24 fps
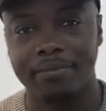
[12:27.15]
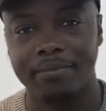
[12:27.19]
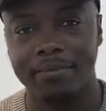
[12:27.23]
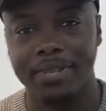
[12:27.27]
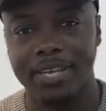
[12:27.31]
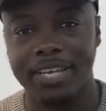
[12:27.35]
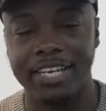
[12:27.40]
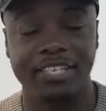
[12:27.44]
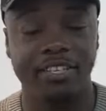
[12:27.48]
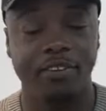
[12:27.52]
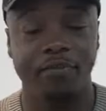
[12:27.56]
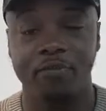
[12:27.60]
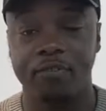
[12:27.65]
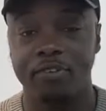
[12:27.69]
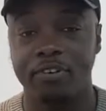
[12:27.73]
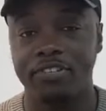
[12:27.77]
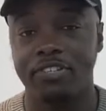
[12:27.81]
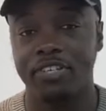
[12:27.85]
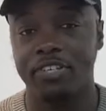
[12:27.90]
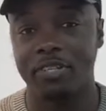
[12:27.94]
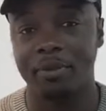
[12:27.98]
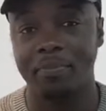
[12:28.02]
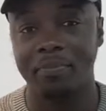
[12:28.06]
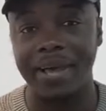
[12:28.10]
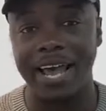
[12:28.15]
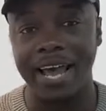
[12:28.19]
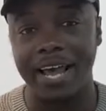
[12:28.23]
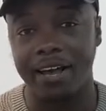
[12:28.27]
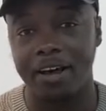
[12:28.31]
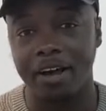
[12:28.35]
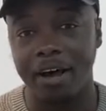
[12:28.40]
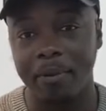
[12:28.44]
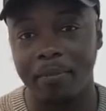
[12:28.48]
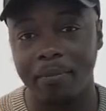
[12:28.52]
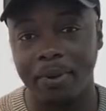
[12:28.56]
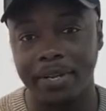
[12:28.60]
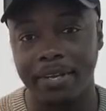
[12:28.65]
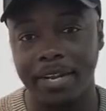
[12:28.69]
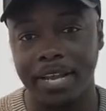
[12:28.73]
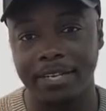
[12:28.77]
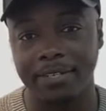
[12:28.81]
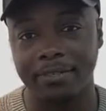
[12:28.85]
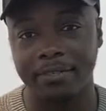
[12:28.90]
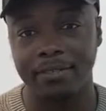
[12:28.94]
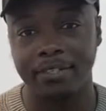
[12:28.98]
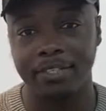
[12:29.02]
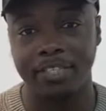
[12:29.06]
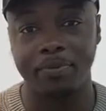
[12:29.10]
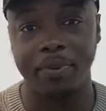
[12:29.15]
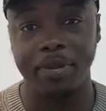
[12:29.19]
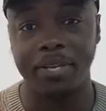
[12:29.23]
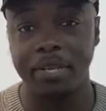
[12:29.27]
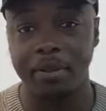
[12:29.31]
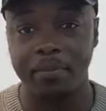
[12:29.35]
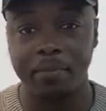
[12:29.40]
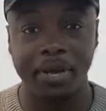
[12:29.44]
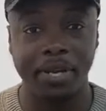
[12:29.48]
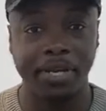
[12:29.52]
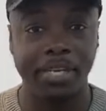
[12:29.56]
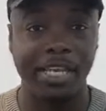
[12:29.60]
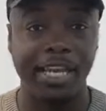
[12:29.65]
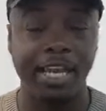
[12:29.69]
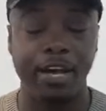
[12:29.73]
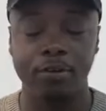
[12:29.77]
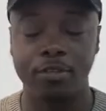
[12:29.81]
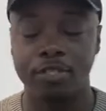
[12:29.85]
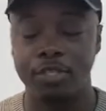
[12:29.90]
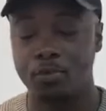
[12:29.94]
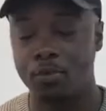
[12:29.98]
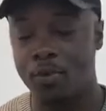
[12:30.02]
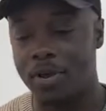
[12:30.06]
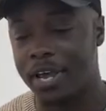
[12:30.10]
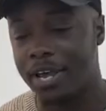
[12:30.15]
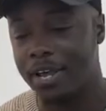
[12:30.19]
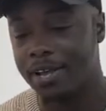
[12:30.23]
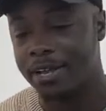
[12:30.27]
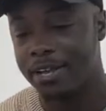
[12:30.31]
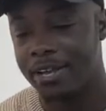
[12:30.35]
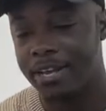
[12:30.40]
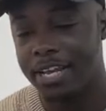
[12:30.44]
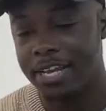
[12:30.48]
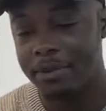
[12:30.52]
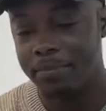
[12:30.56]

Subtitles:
easy for us just to pack up and spend the money elsewhere.